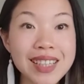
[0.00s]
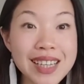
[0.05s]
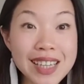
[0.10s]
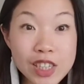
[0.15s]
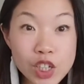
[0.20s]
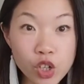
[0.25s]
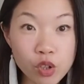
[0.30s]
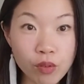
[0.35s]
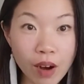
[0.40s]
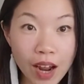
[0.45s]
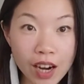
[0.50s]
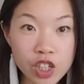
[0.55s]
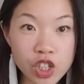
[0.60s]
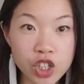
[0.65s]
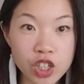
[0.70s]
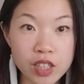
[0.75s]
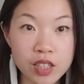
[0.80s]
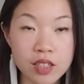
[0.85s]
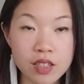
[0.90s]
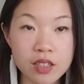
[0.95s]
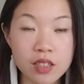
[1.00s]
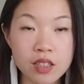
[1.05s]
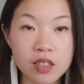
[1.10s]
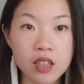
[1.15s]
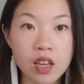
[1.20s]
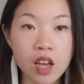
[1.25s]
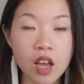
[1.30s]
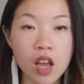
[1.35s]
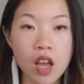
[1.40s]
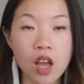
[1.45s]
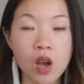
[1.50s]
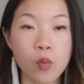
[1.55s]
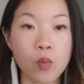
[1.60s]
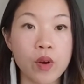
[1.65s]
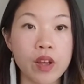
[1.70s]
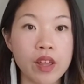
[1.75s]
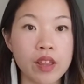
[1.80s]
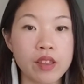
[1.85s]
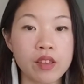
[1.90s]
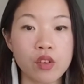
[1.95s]
interactions,
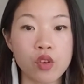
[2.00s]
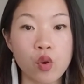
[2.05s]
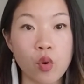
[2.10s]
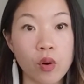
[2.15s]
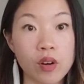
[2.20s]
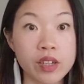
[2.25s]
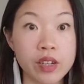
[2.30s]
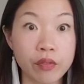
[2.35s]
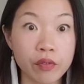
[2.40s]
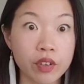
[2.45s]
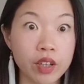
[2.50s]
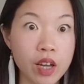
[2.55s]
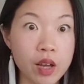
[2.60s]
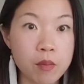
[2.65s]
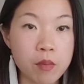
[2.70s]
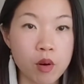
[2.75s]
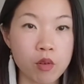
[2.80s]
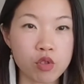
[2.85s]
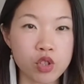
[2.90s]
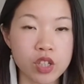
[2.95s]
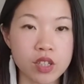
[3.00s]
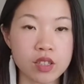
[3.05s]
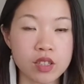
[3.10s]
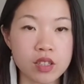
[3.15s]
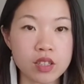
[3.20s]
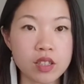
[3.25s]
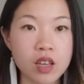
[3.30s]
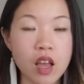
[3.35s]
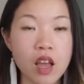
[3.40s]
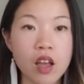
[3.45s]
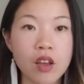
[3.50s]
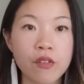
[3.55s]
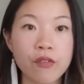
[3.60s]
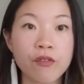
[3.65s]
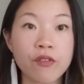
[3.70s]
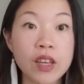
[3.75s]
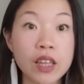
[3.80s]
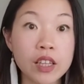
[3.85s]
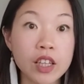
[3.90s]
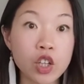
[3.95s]
with your different emotions,
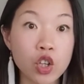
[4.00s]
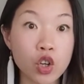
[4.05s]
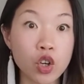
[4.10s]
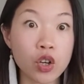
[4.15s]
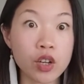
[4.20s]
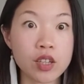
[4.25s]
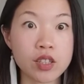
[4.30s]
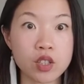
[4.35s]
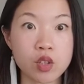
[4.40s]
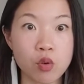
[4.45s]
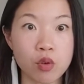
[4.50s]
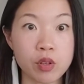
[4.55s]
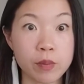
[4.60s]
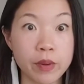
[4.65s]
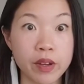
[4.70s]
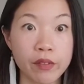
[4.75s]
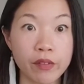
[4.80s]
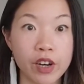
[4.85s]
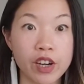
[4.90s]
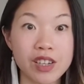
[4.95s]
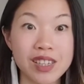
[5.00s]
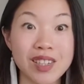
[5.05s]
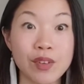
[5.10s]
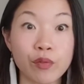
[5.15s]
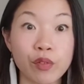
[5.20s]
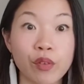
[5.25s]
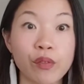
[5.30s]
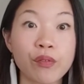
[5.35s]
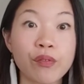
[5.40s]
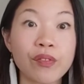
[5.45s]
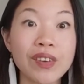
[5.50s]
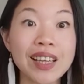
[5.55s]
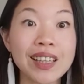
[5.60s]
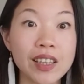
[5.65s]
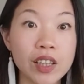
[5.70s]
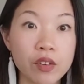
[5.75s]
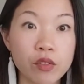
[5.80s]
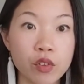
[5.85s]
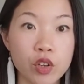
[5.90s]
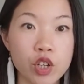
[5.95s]
feeling good is going to be a very different
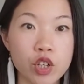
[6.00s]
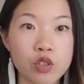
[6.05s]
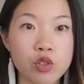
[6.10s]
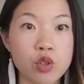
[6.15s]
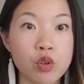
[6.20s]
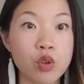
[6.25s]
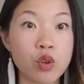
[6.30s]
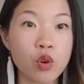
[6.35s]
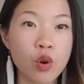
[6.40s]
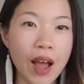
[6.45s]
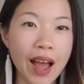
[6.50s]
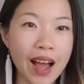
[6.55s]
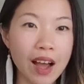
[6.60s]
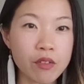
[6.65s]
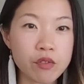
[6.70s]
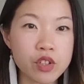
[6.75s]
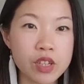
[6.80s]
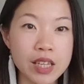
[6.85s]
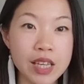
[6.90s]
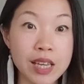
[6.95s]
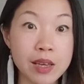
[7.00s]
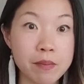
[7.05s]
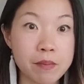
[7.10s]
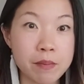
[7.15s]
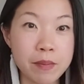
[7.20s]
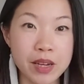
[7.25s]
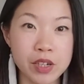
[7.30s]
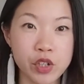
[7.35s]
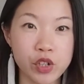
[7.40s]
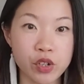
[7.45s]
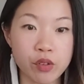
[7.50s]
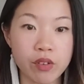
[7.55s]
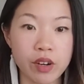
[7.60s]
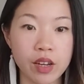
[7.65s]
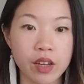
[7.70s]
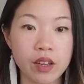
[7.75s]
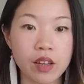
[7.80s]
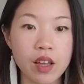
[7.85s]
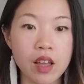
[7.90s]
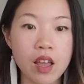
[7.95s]
feeling for you. So you have to keep
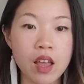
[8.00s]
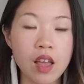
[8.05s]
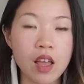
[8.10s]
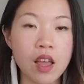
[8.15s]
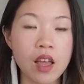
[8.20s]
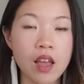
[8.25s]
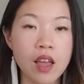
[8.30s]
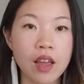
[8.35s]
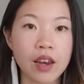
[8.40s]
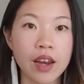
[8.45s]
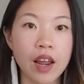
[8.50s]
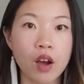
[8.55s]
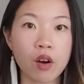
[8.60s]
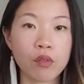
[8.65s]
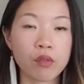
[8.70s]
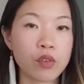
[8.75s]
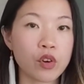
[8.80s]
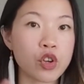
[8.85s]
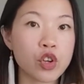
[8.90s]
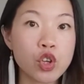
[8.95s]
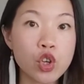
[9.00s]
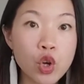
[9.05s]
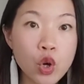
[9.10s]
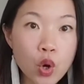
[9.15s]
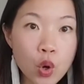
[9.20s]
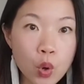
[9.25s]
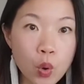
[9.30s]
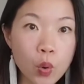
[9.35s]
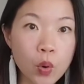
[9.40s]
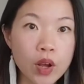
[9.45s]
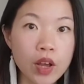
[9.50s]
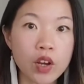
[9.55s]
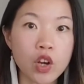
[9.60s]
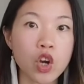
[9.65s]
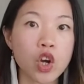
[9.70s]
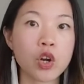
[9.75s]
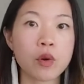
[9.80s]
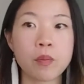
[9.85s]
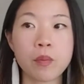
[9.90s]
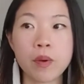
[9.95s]
measuring. Now for you, it could